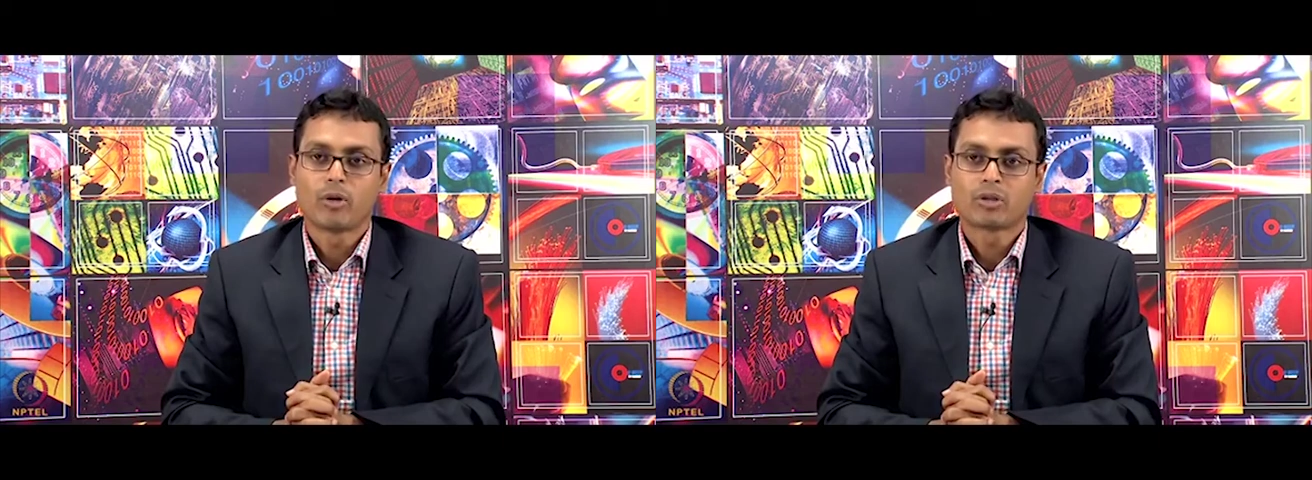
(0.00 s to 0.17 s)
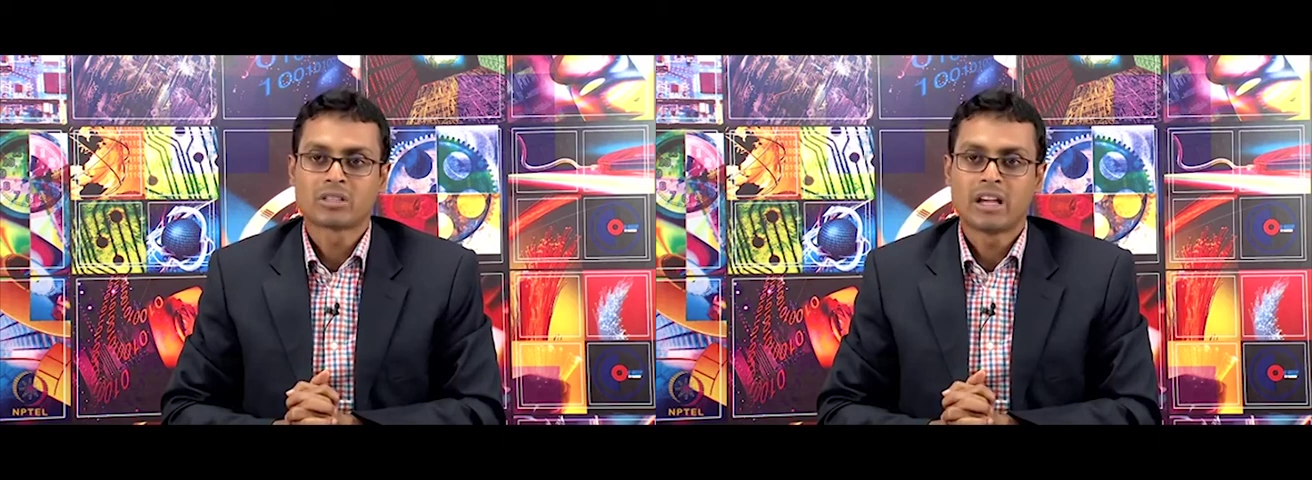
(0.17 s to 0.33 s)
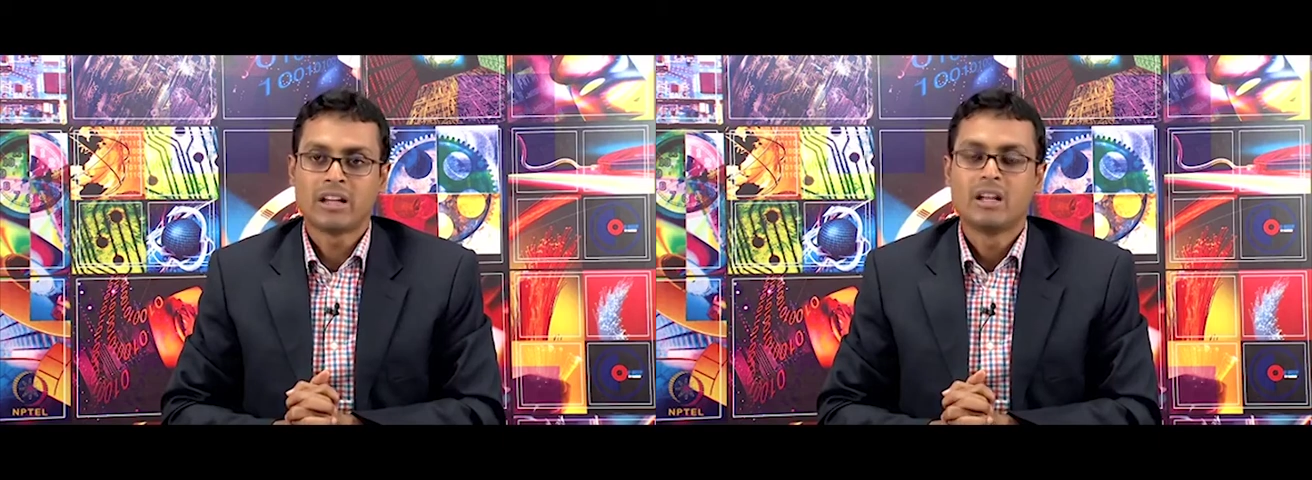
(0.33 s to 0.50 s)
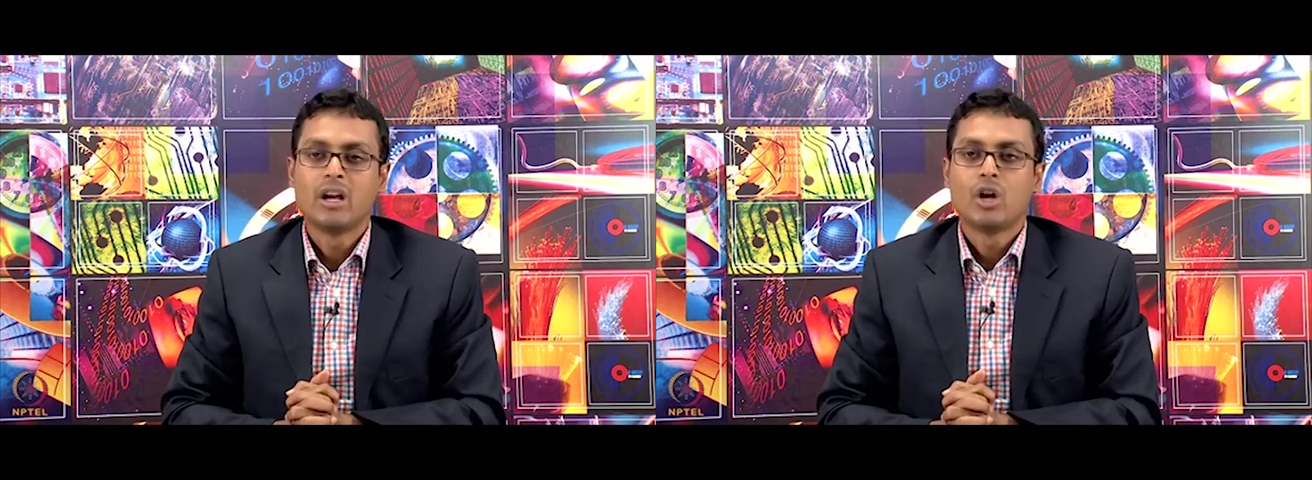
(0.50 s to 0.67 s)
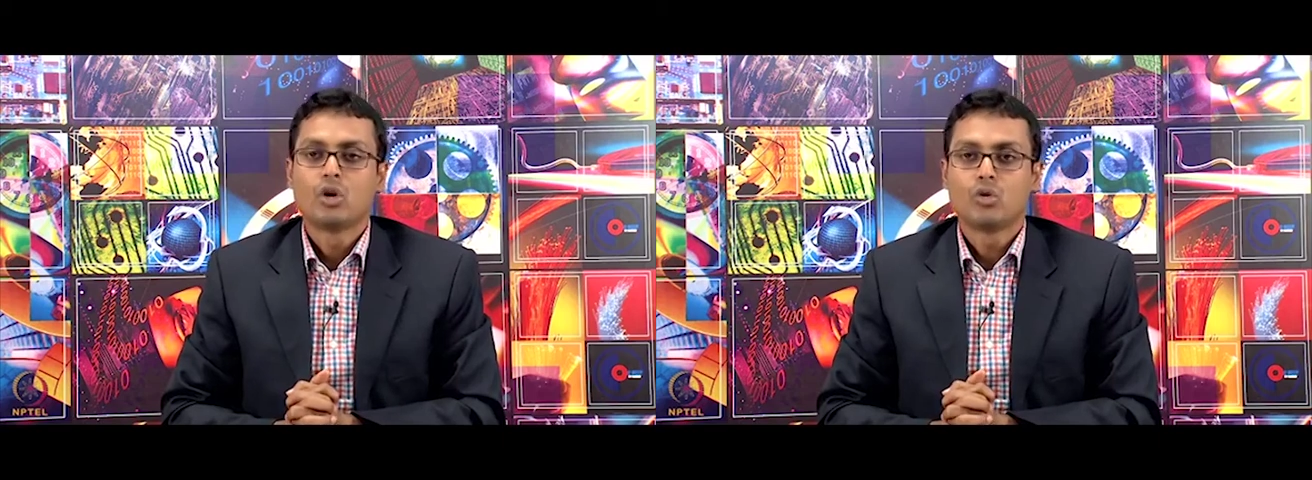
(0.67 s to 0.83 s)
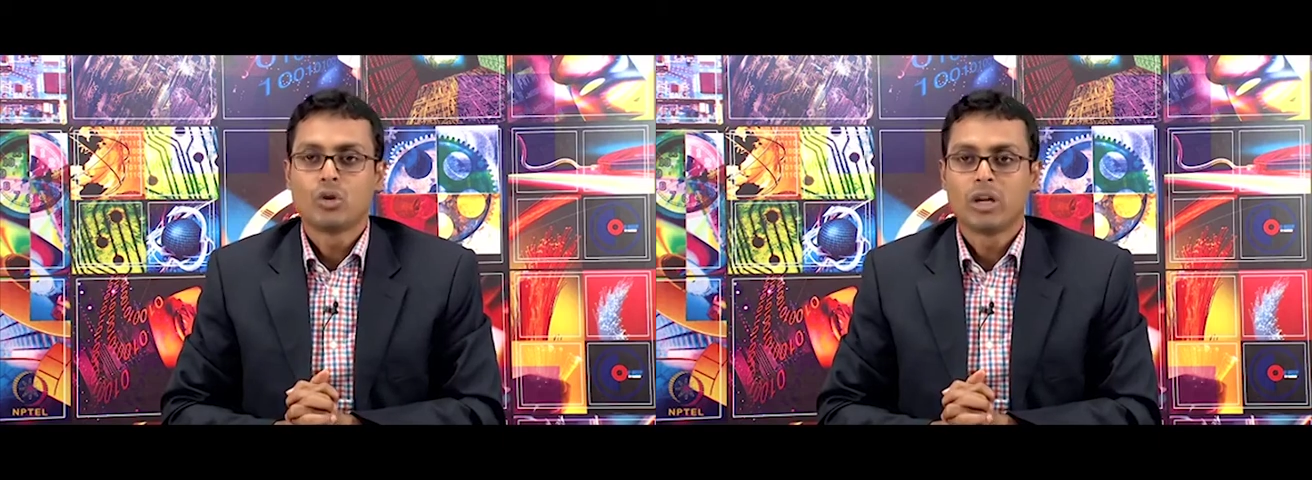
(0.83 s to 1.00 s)
monoxide
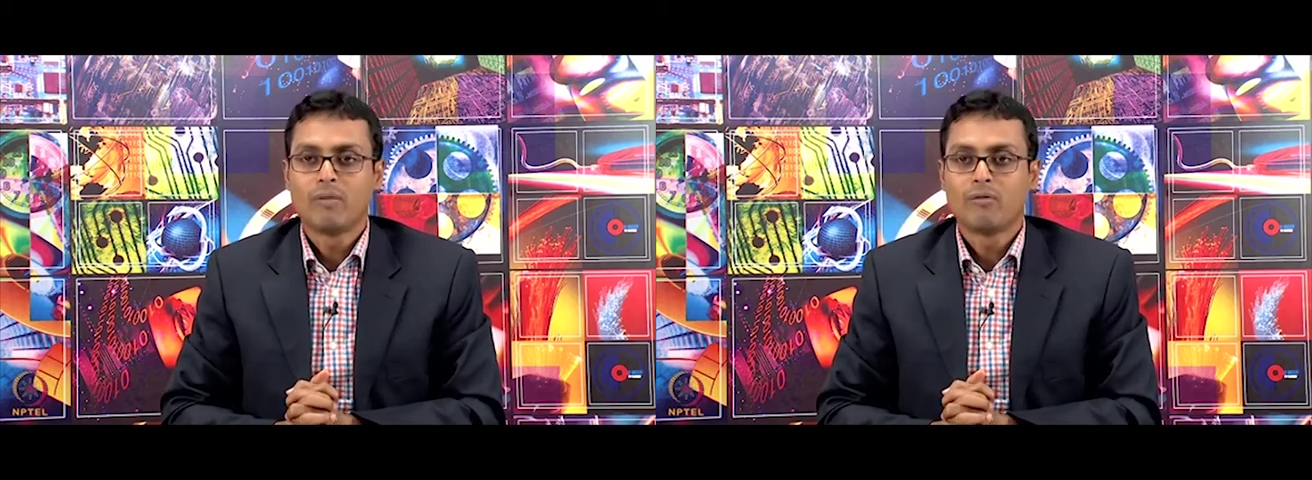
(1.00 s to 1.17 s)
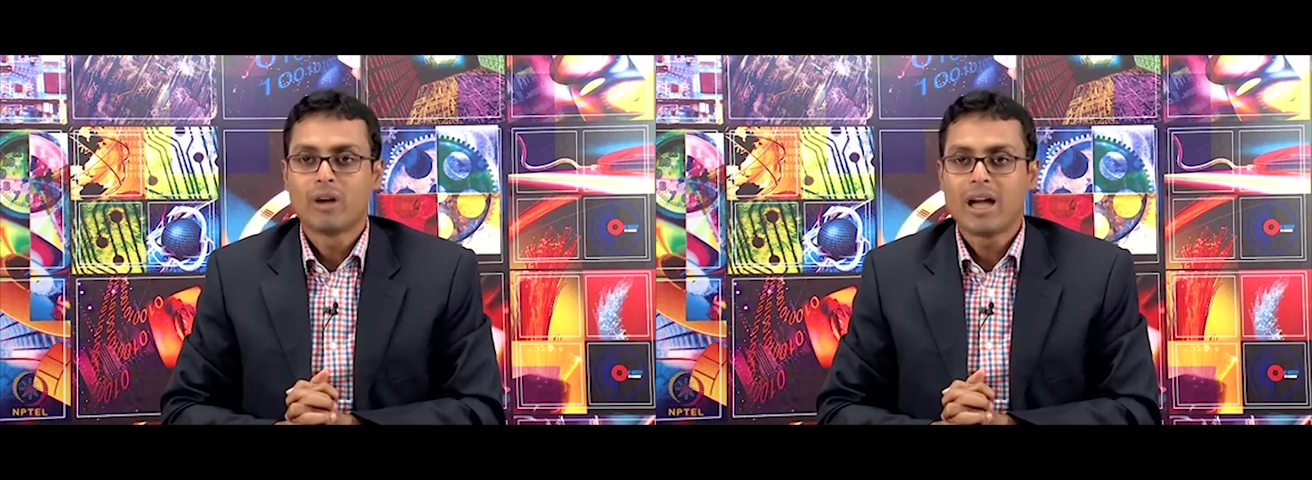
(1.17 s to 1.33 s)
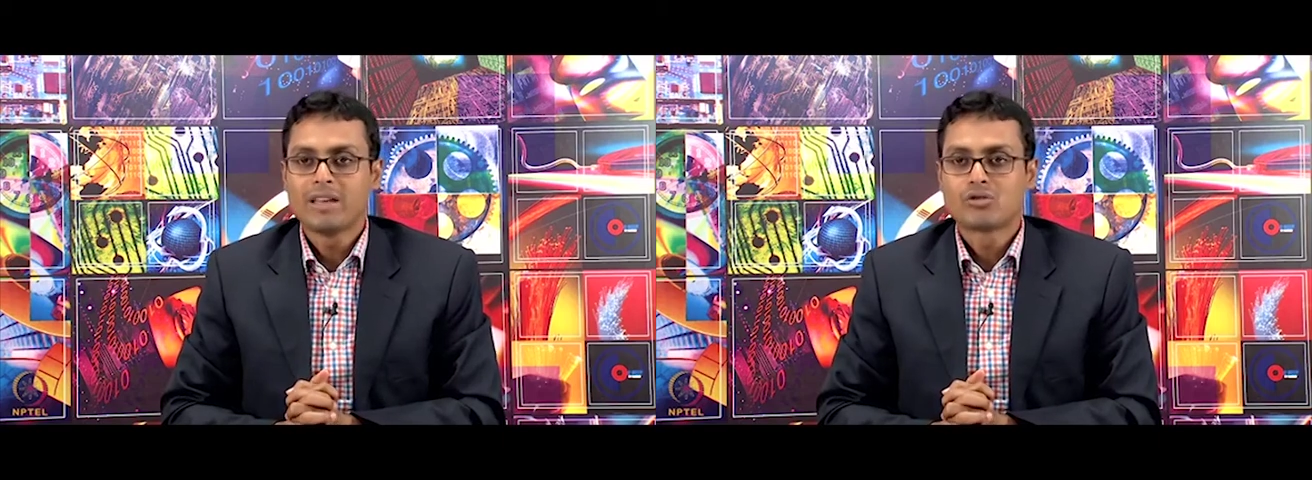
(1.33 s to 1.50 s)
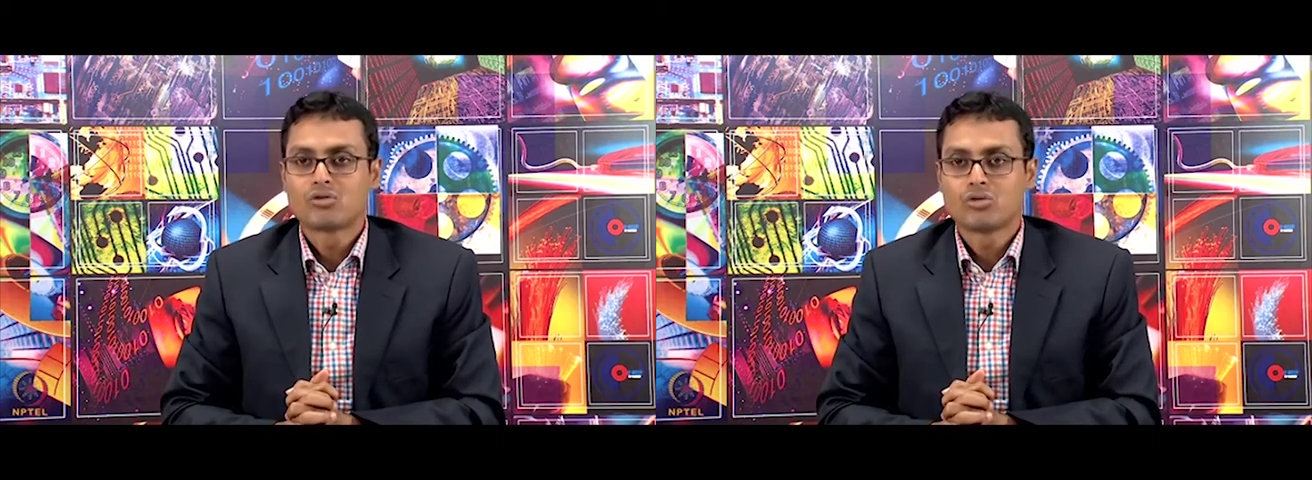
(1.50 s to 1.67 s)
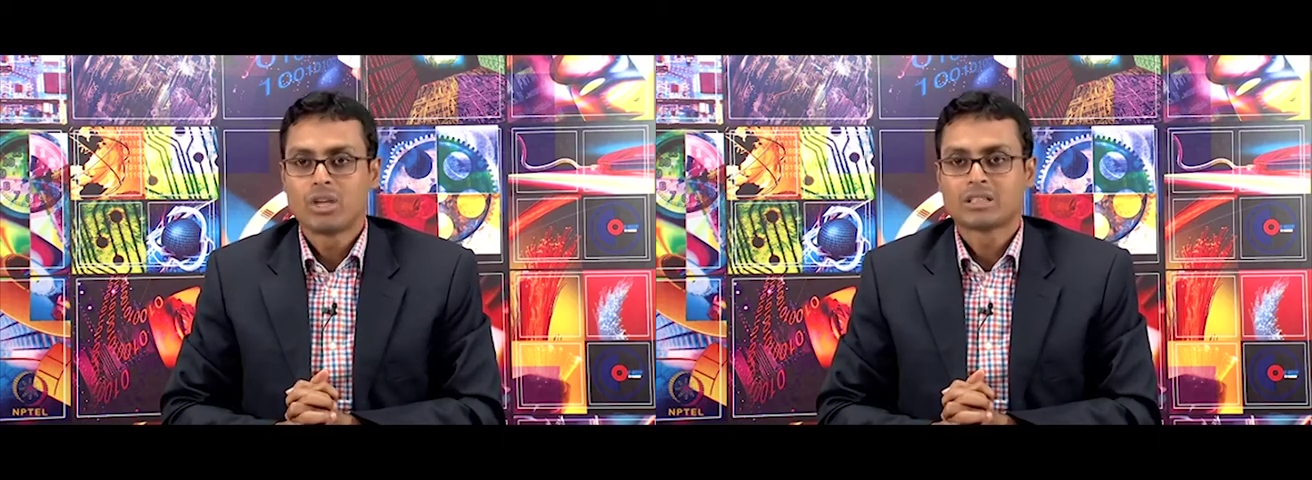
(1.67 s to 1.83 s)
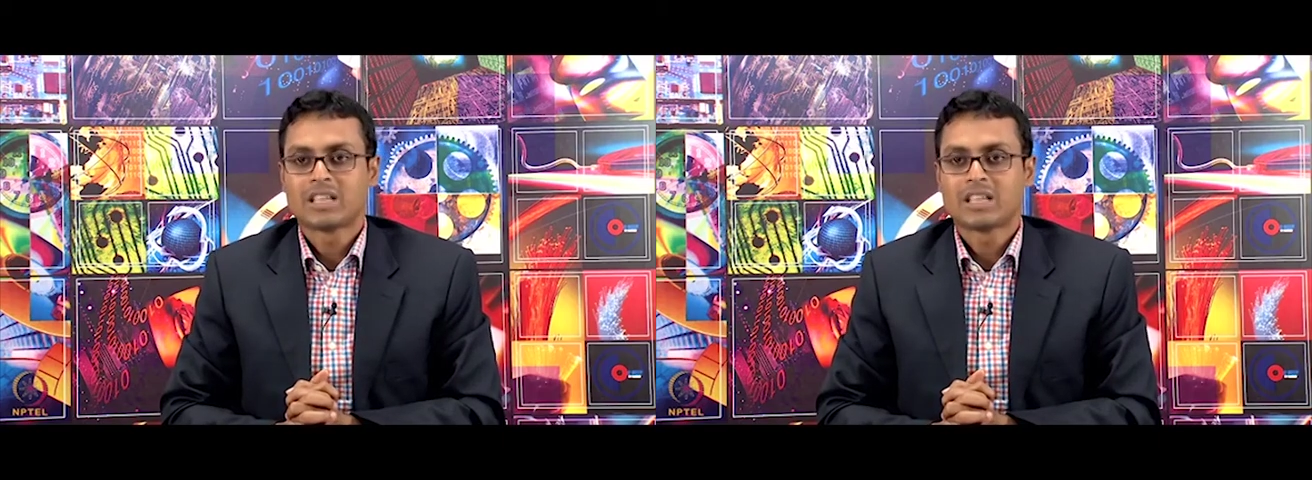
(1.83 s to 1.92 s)
to give rise to the